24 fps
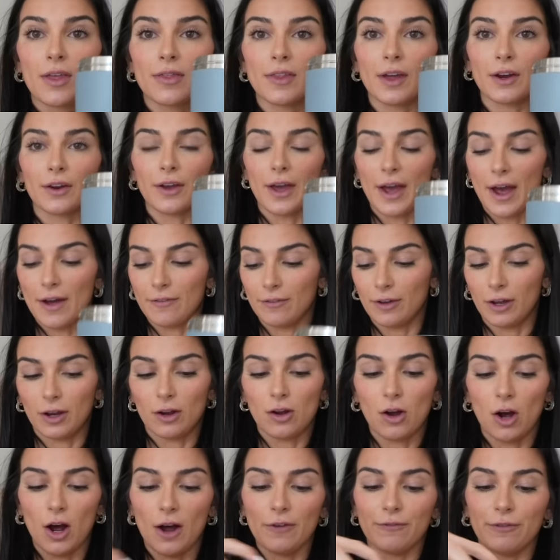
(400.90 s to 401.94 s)
And there you have it,
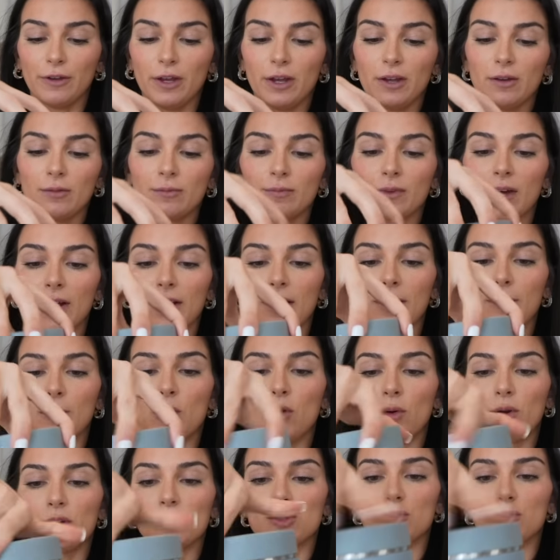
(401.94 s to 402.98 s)
coffee that I'm going